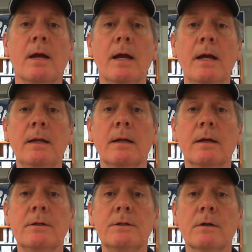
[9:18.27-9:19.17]
8
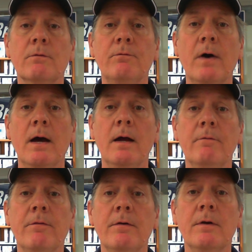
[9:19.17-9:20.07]
until
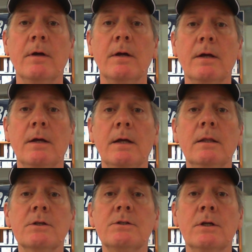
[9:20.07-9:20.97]
5
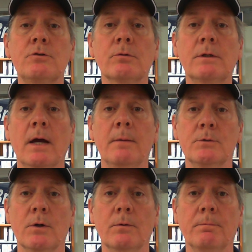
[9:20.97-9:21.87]
in the Central Time
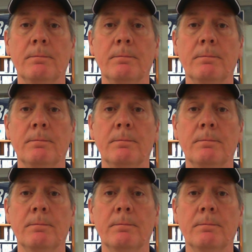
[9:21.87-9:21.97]
Zone.